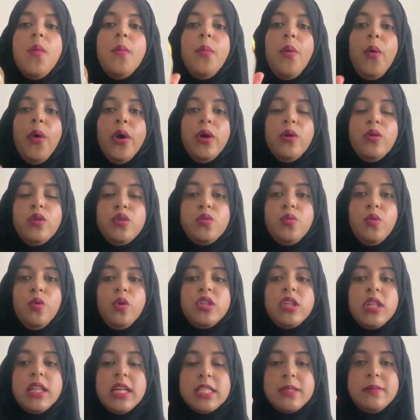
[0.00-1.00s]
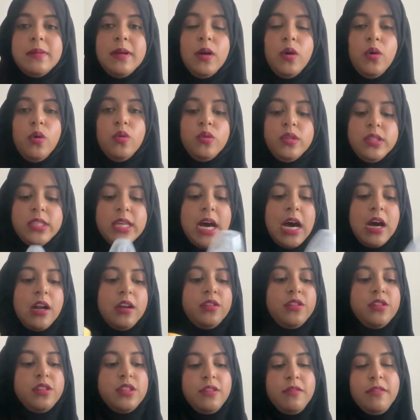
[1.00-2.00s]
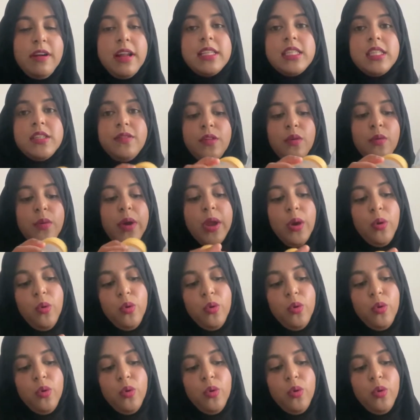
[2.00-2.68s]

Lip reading: boiled water that's been cooled down the rest of the way,